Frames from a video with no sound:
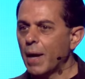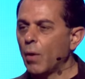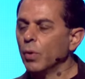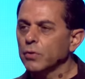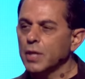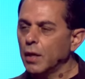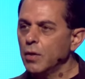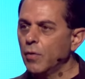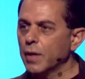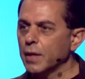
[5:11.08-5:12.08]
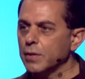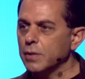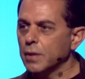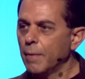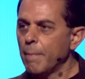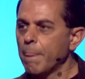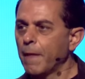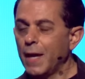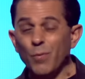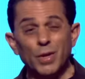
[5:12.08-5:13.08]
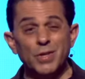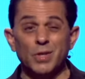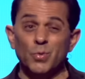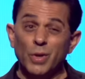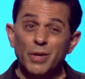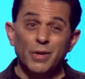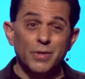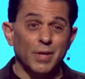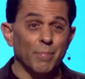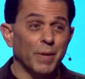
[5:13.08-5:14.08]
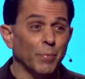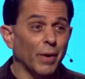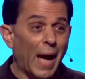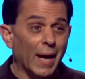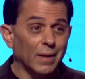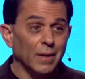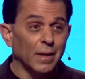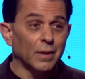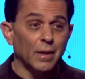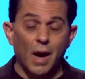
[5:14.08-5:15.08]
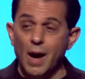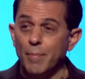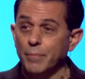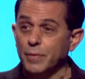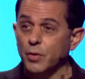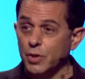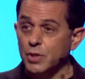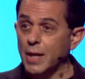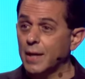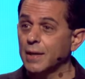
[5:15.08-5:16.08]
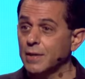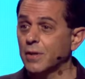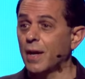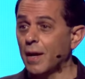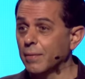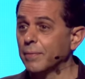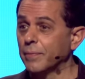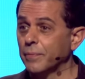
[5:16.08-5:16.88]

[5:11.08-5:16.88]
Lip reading: But I will tell you this, he wasn't as weird as some people act in Christianity today.